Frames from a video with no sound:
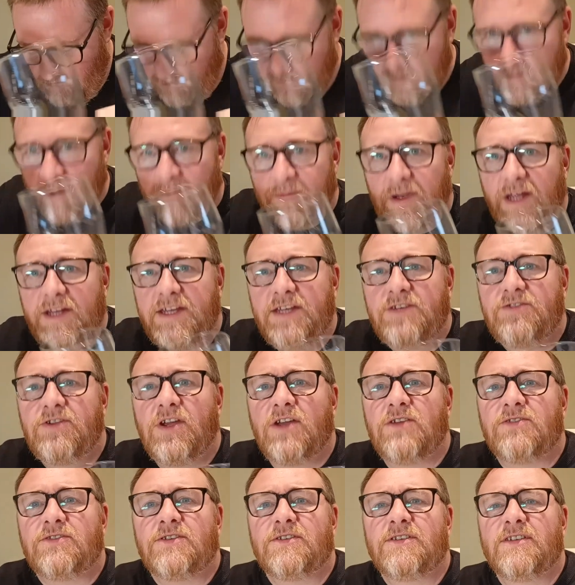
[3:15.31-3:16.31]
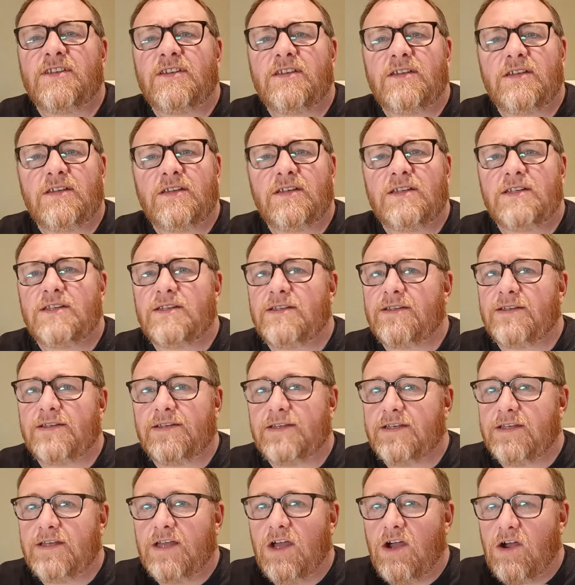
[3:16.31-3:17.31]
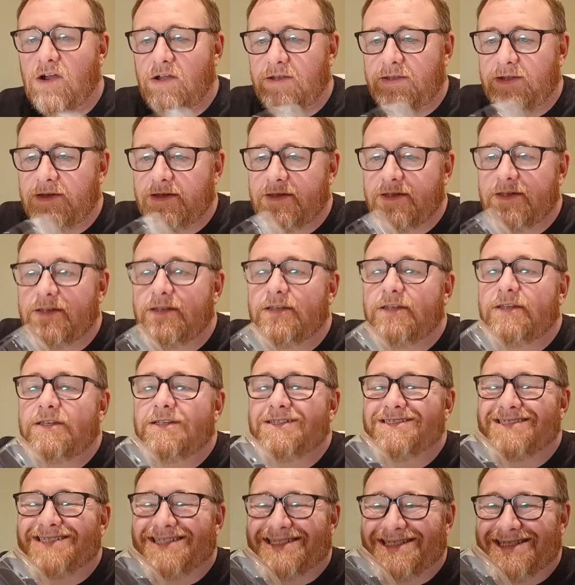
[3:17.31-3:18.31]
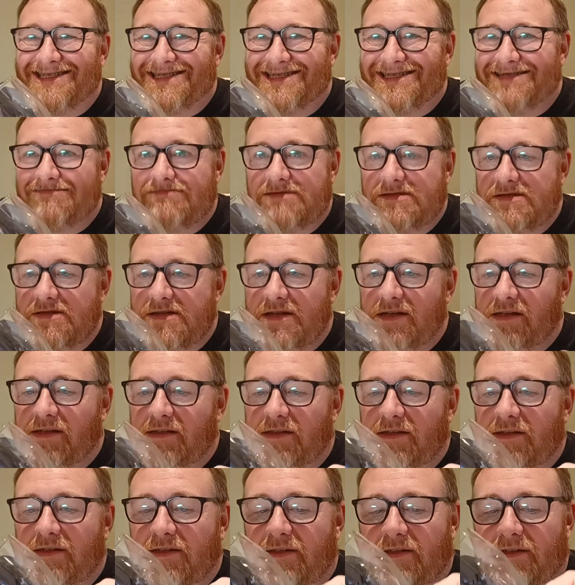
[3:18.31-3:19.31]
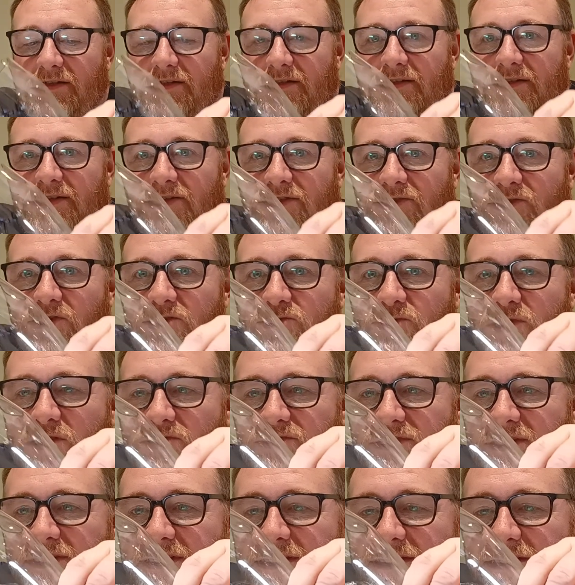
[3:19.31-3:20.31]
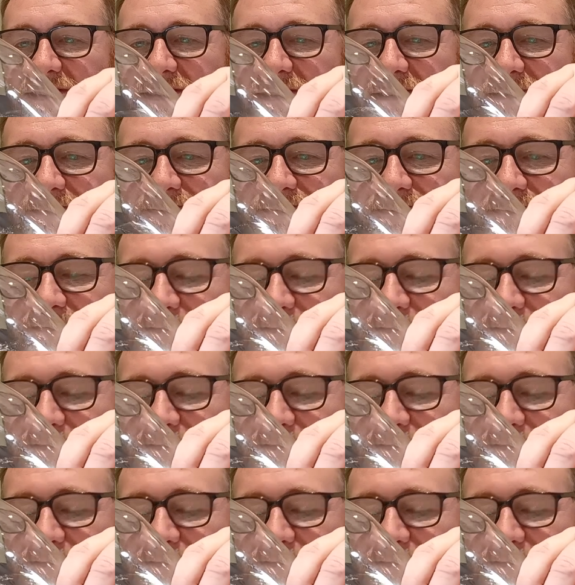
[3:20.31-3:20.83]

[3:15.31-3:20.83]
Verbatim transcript: over my bloody trousers. God, it's been well today, isn't it?